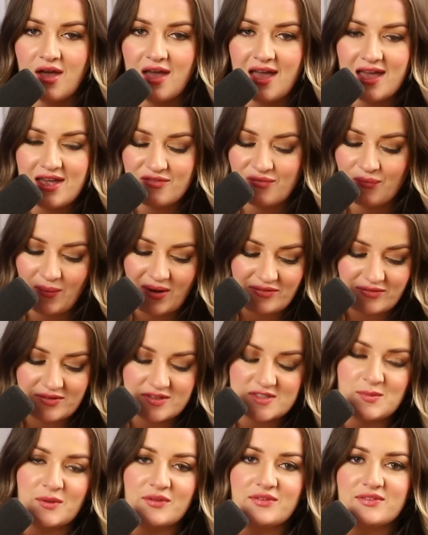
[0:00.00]
I have one
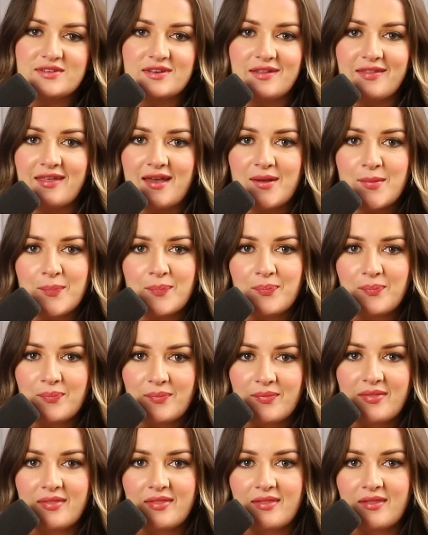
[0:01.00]
response to that.
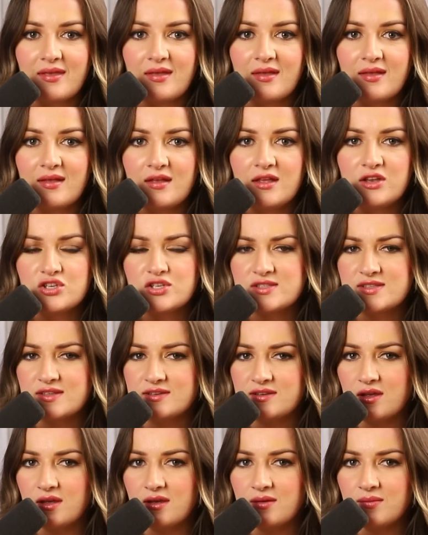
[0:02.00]

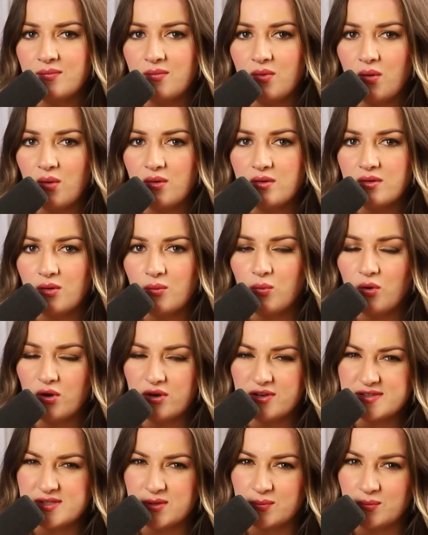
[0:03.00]
Jacinda,
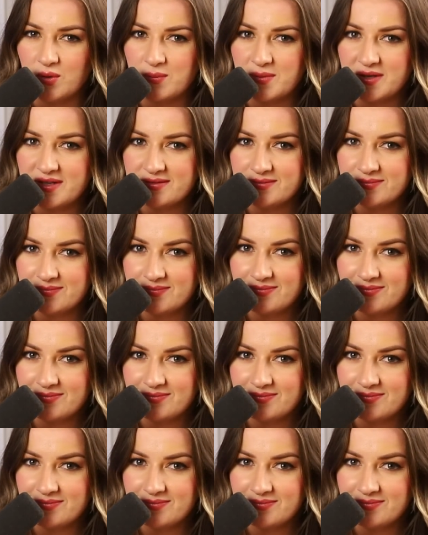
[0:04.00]
what is a woman?